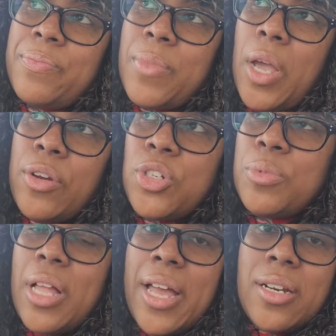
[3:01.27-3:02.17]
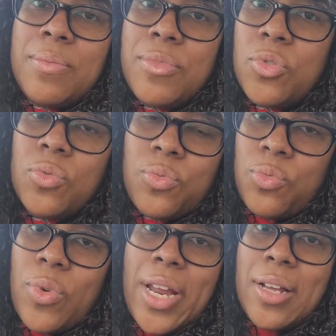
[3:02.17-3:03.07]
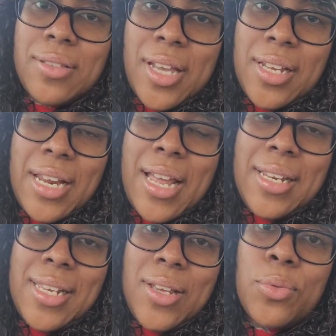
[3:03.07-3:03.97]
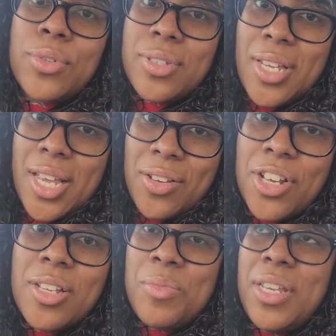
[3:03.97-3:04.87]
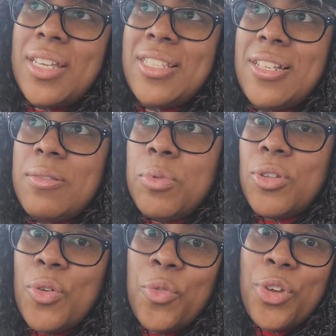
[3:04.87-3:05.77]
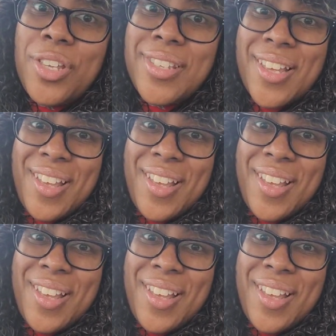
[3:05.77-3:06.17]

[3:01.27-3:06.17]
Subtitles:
perishable items right outside and they will stay good because it's below freezing.